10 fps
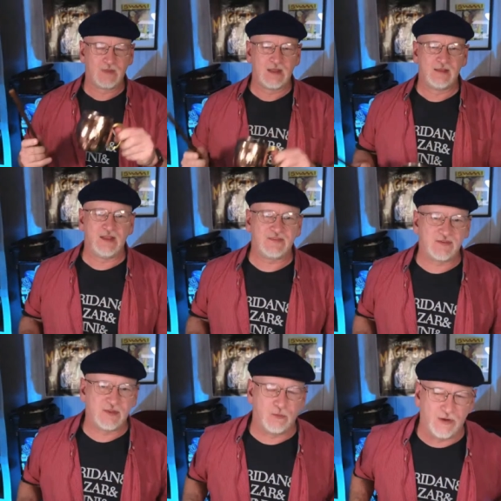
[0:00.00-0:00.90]
this
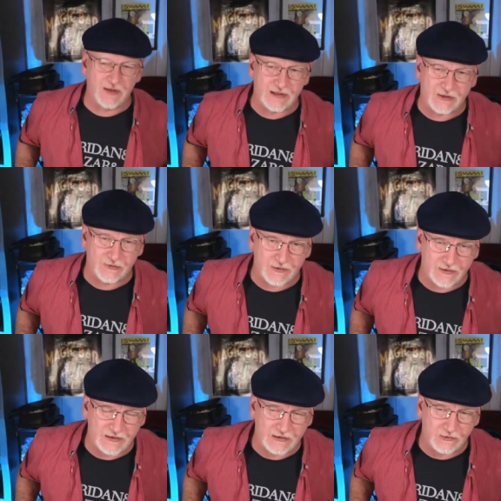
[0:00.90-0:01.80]
is the one I
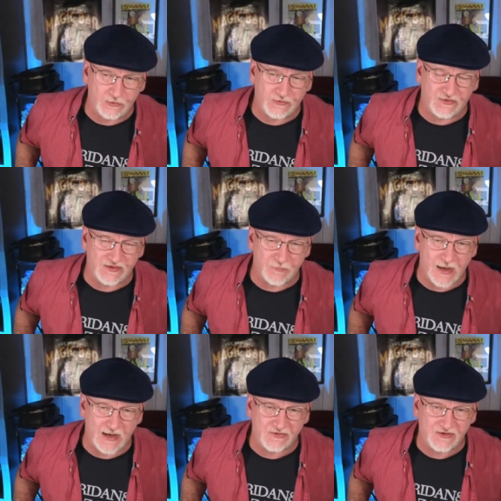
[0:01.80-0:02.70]
currently use. It's a
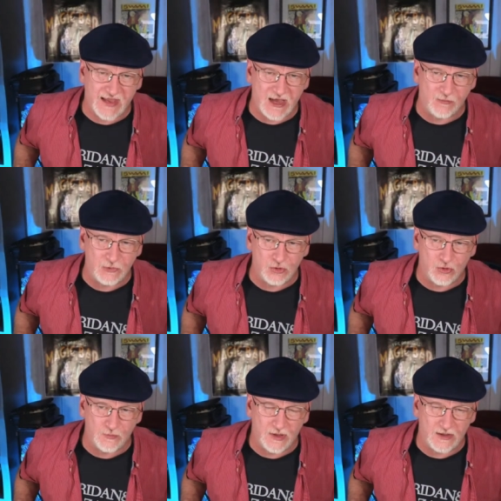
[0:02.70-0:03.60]
Moscow
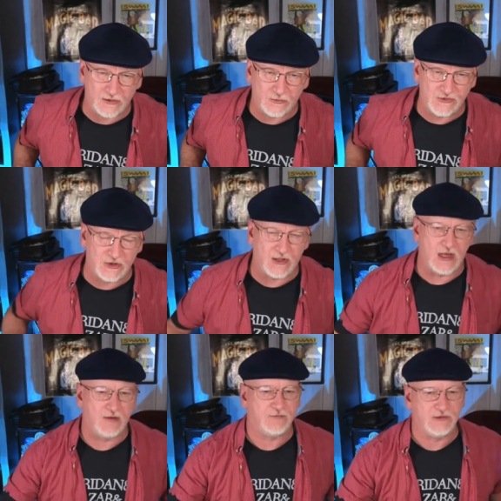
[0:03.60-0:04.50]
Mule mug, which I'll
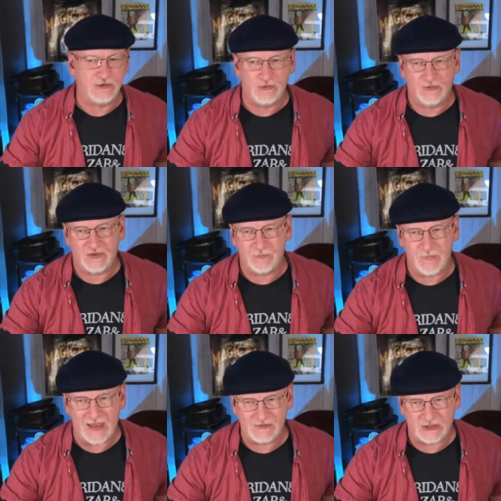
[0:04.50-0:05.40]
often use in
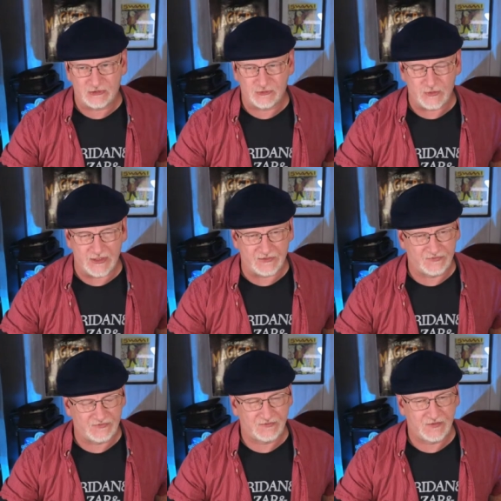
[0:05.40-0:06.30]
magic
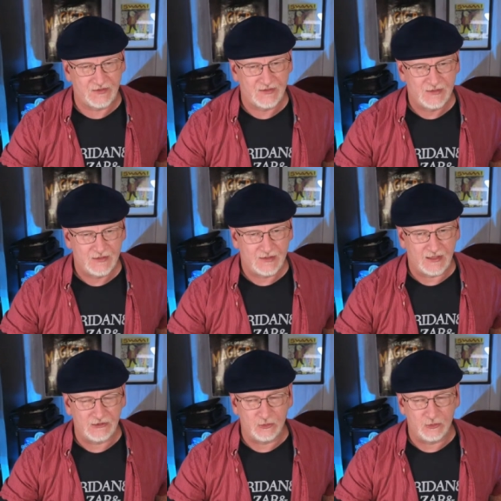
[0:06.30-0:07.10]
tricks. I do a